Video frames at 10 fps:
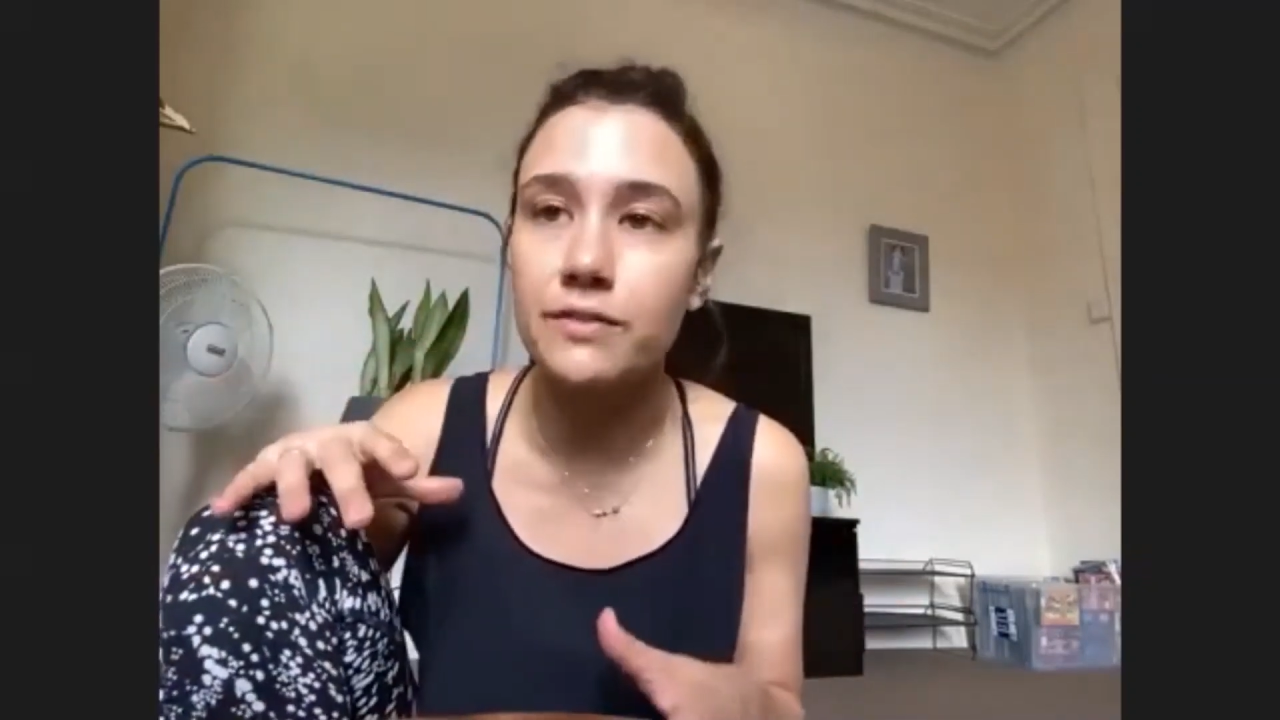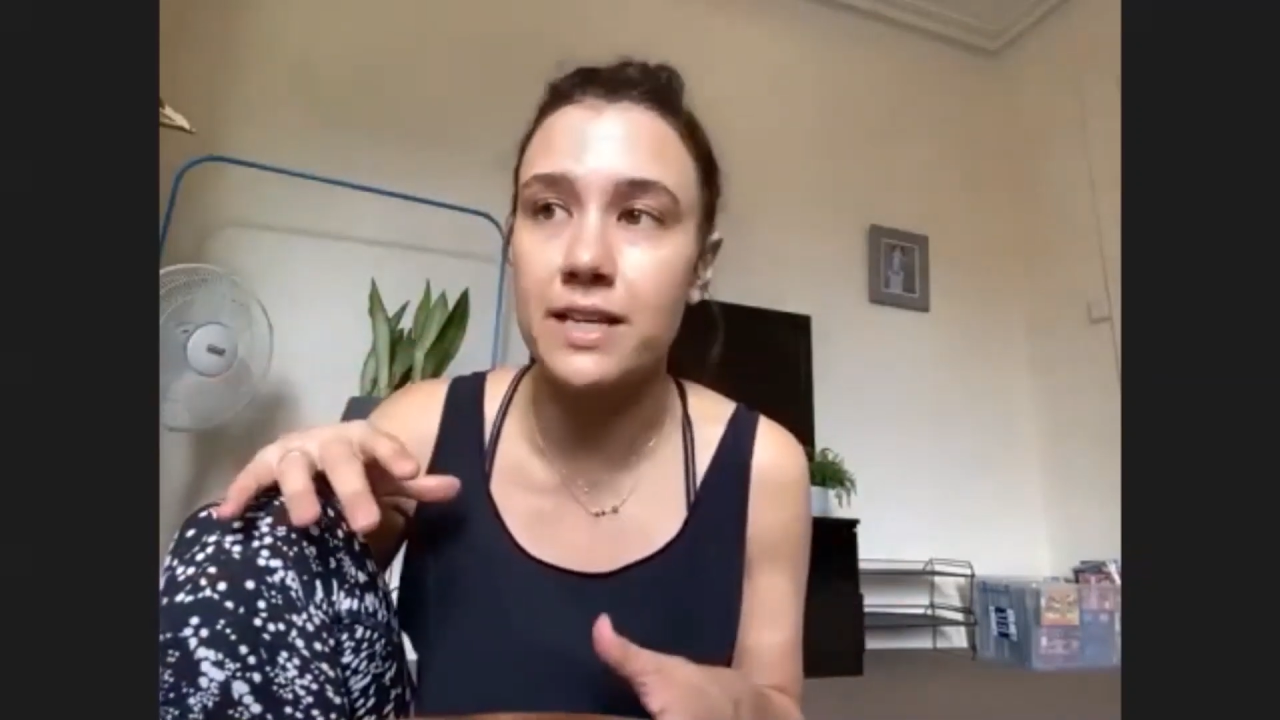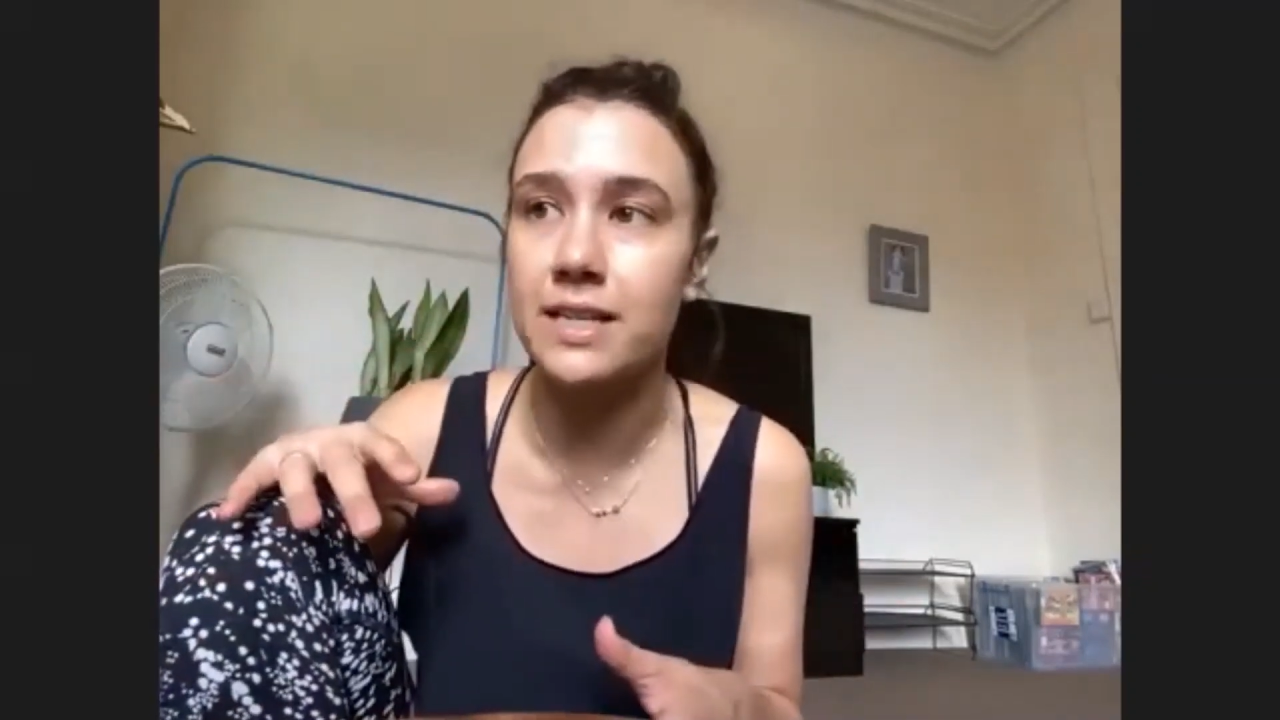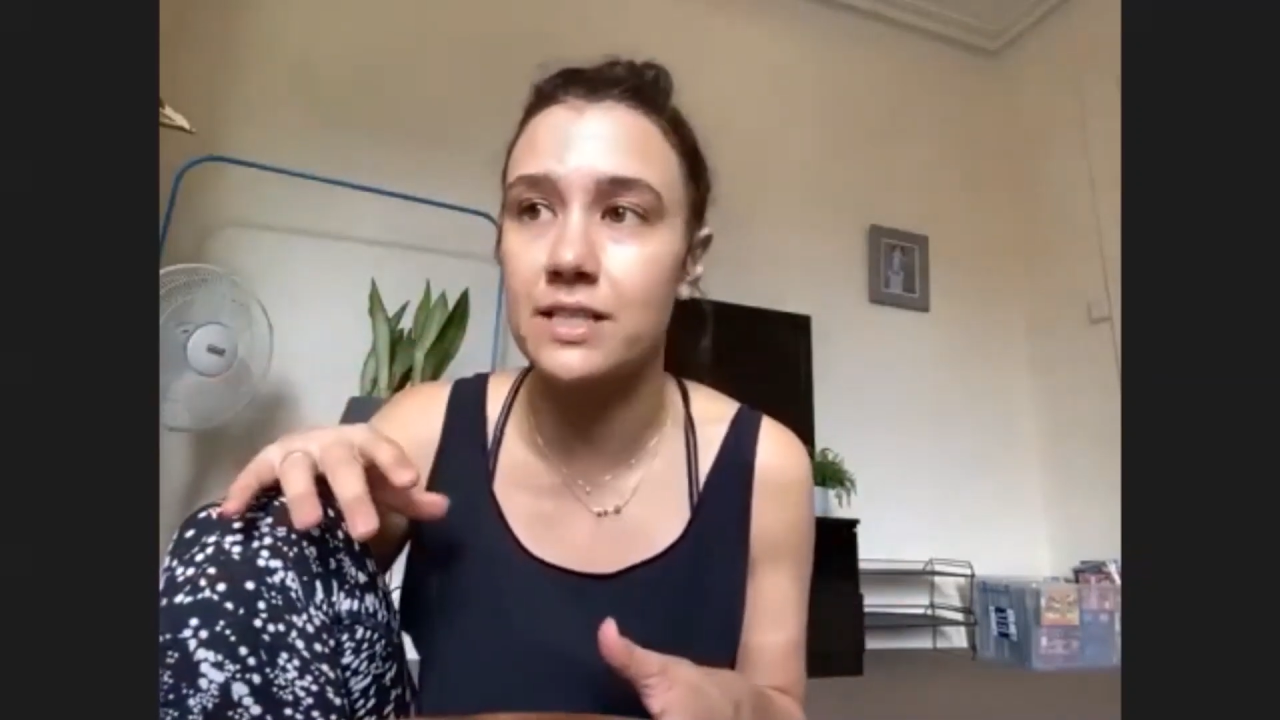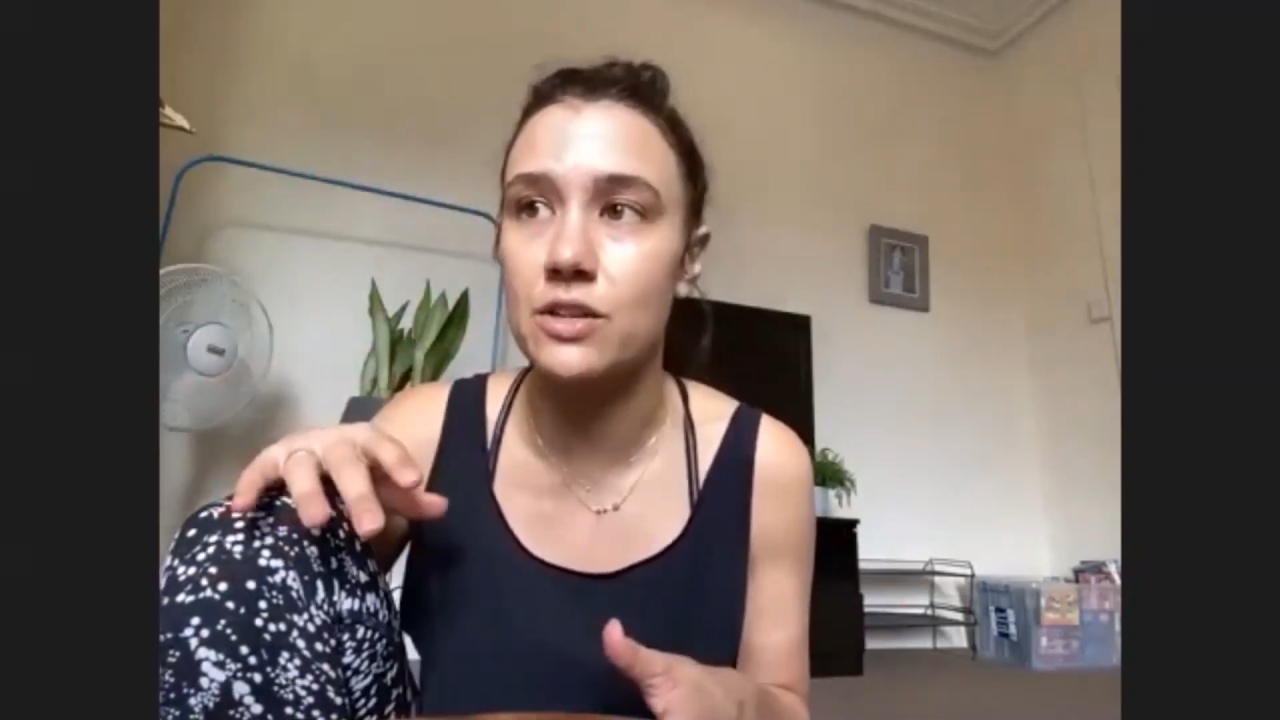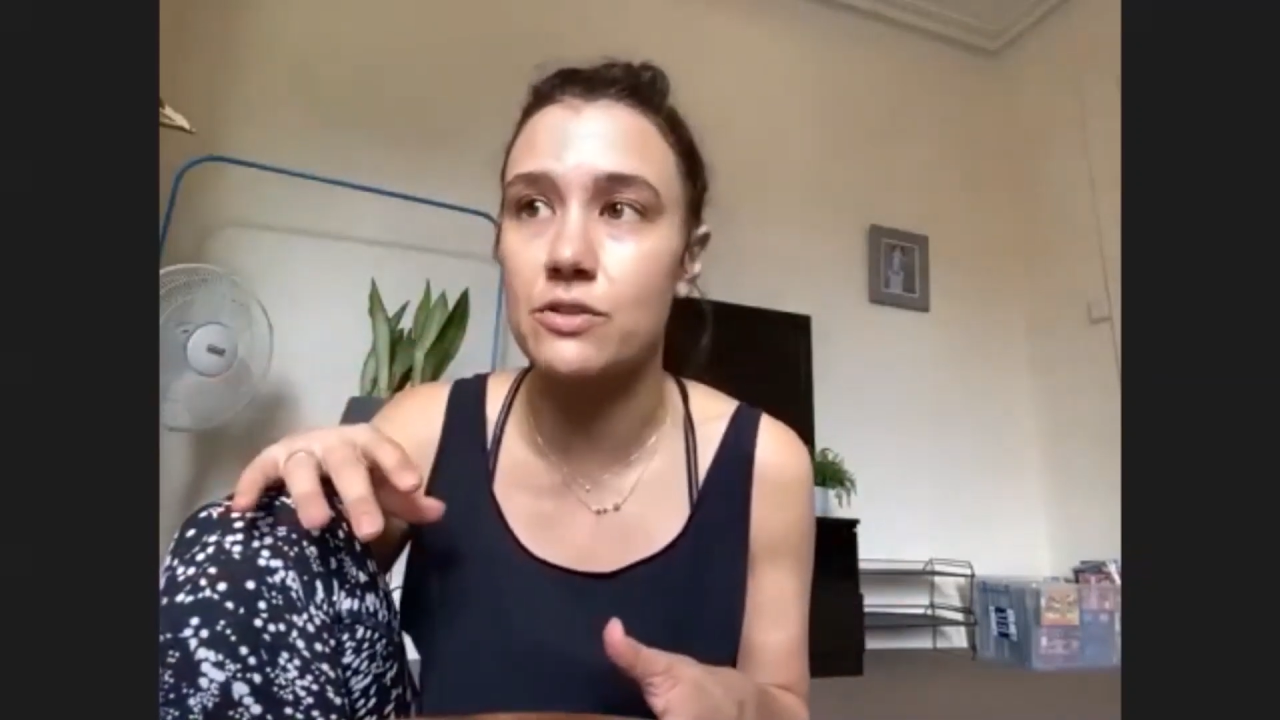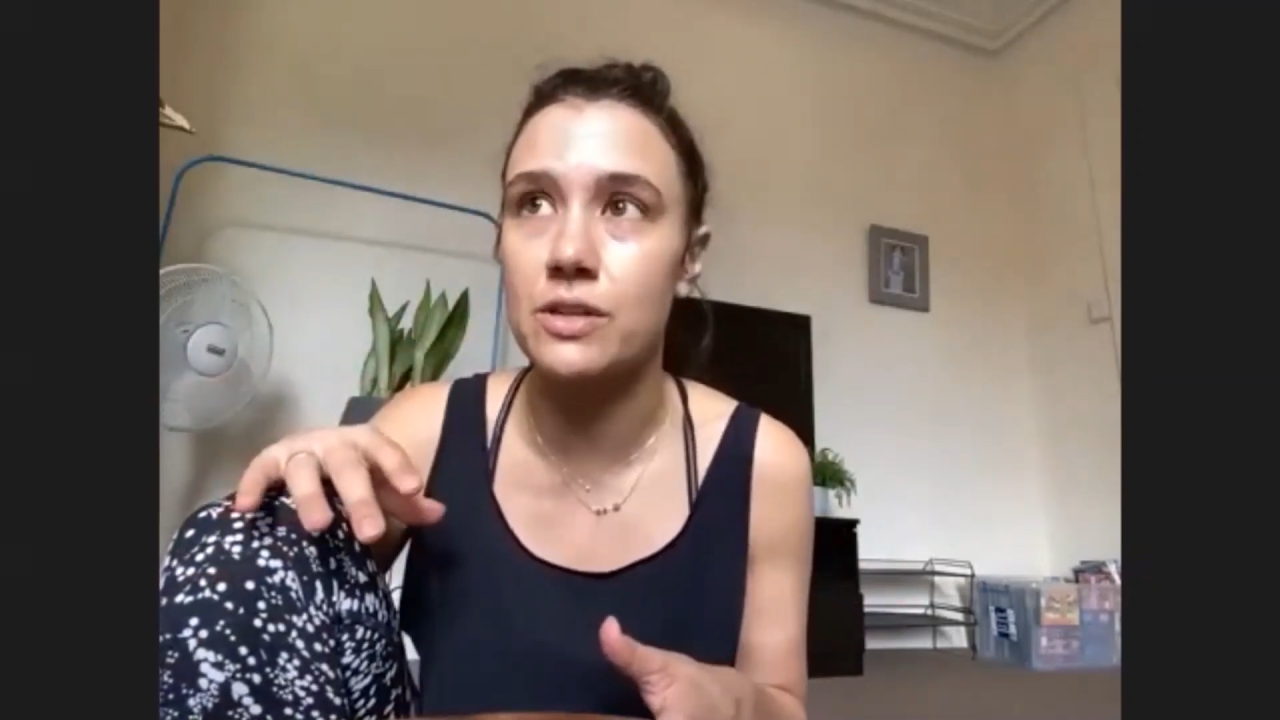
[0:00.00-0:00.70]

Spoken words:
things that you